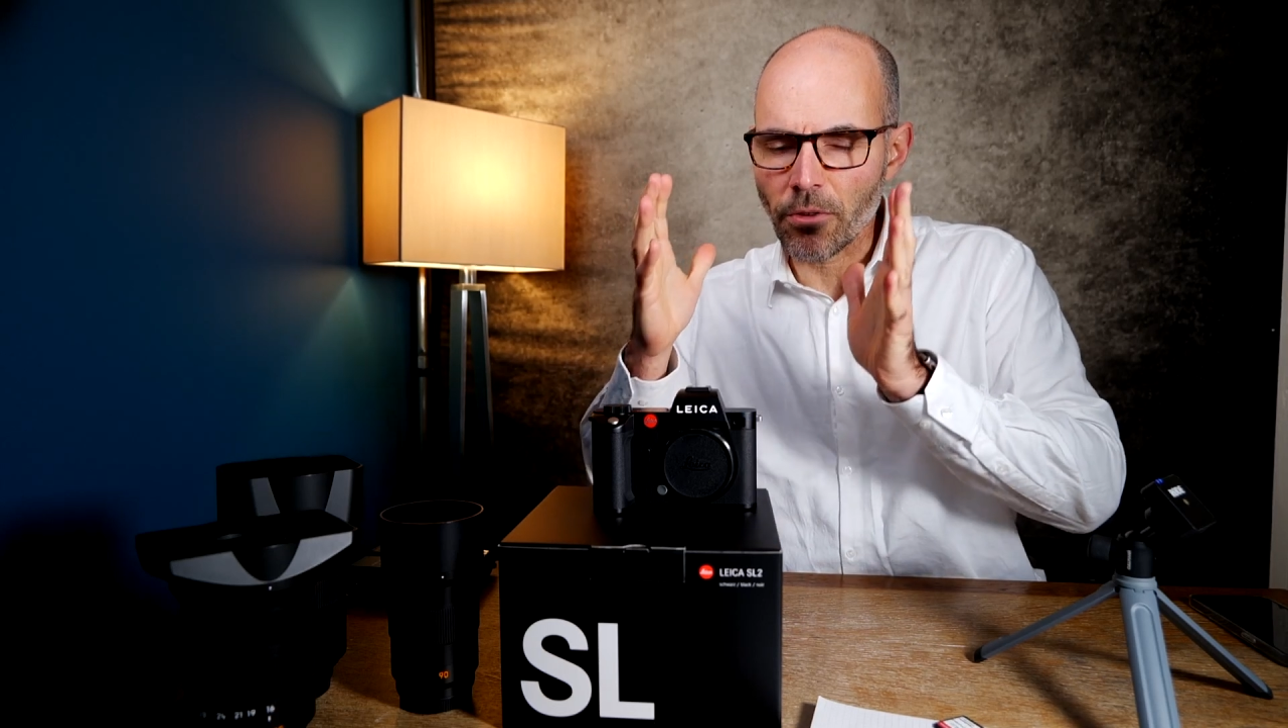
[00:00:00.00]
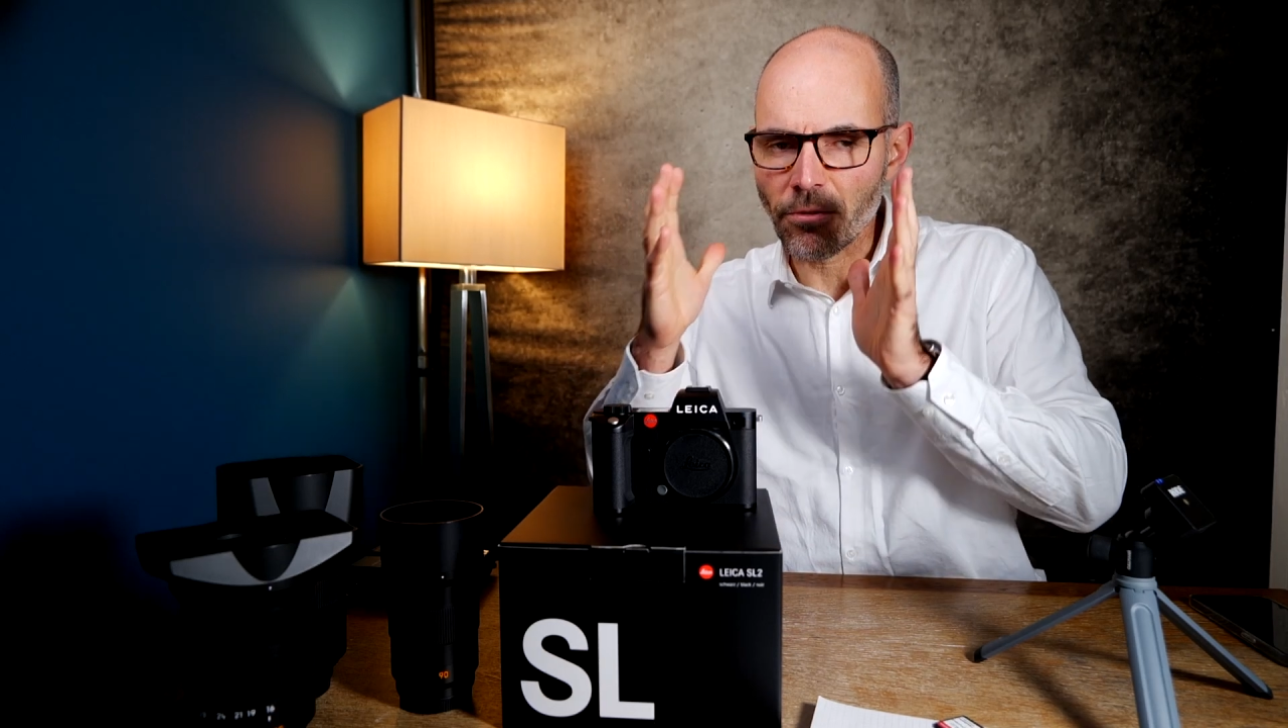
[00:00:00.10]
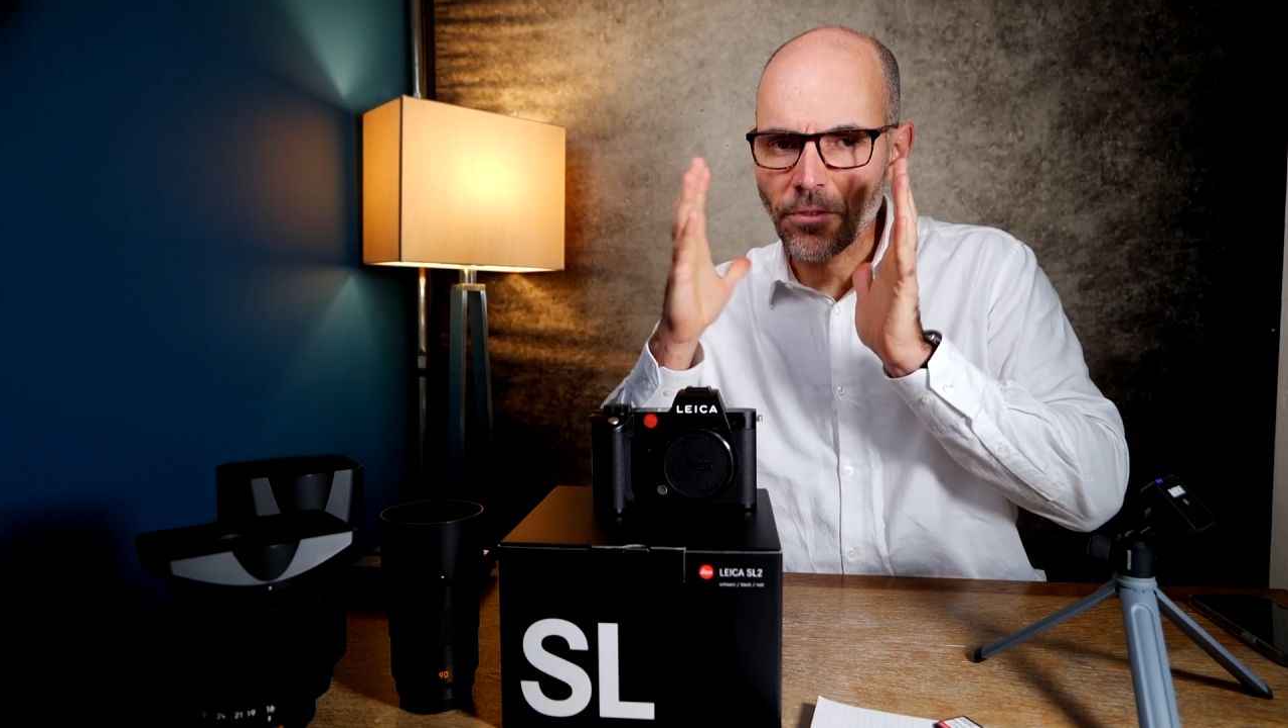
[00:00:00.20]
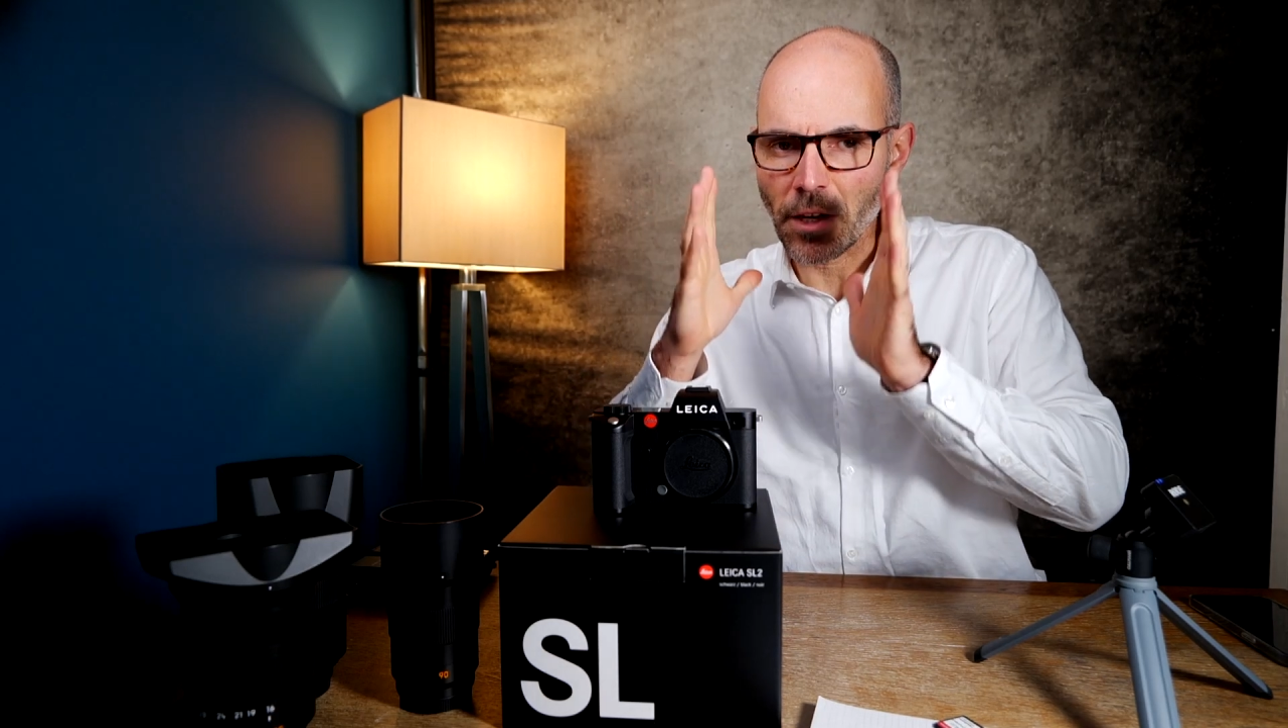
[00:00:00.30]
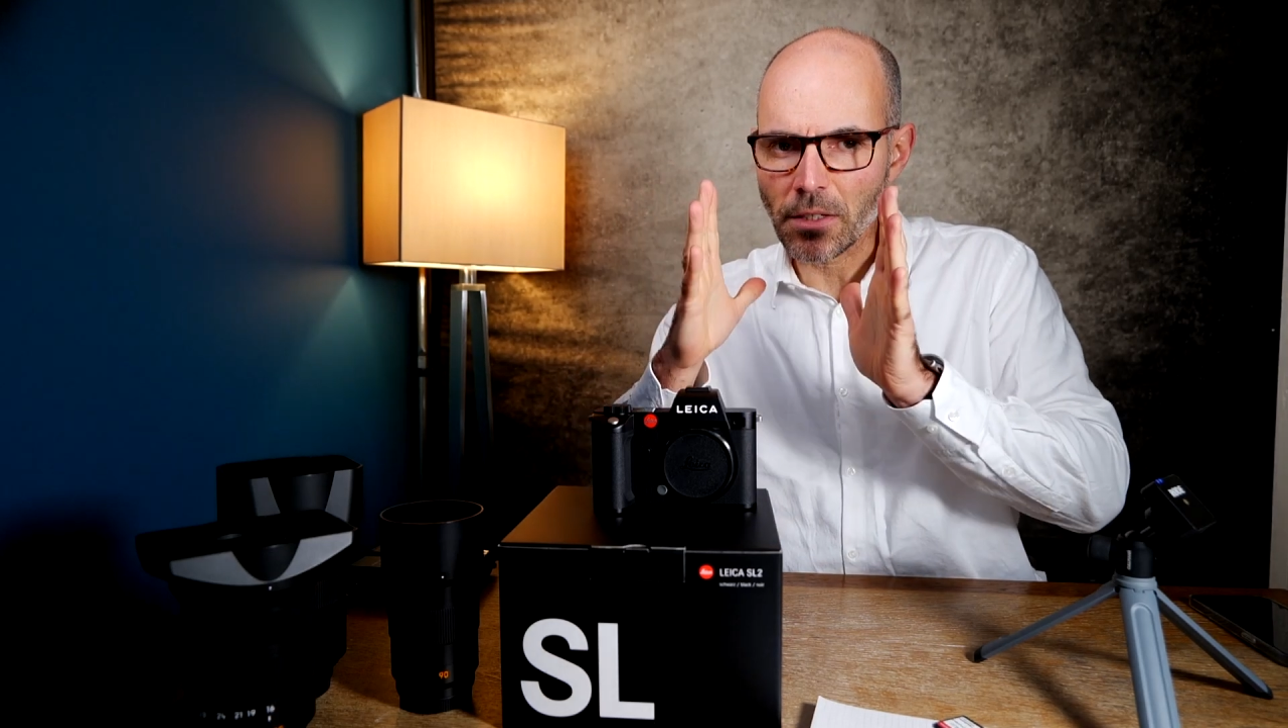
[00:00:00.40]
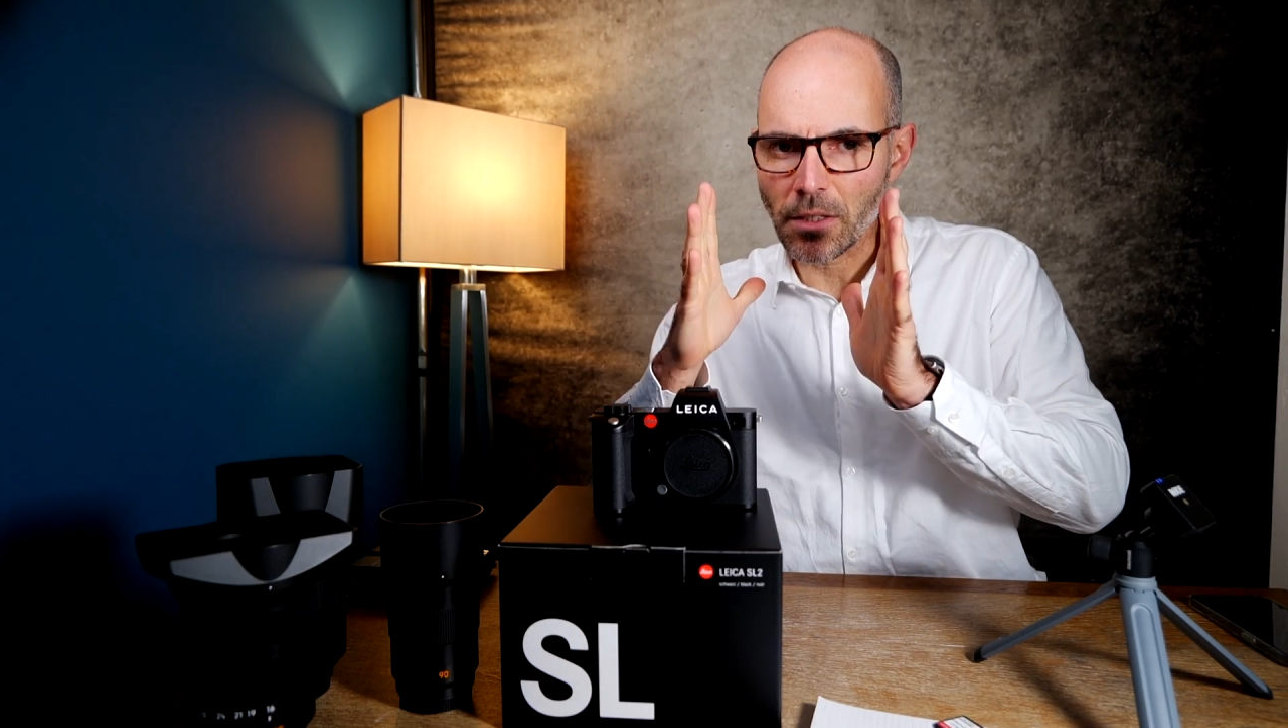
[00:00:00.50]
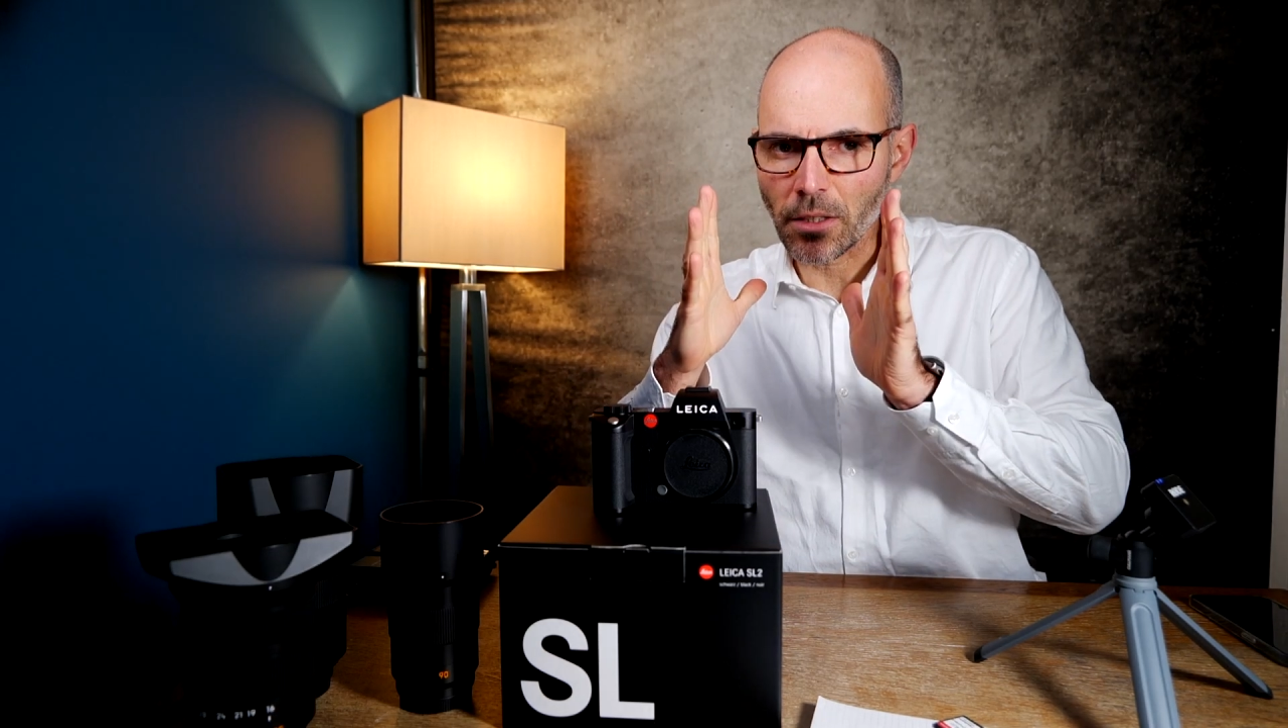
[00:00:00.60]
face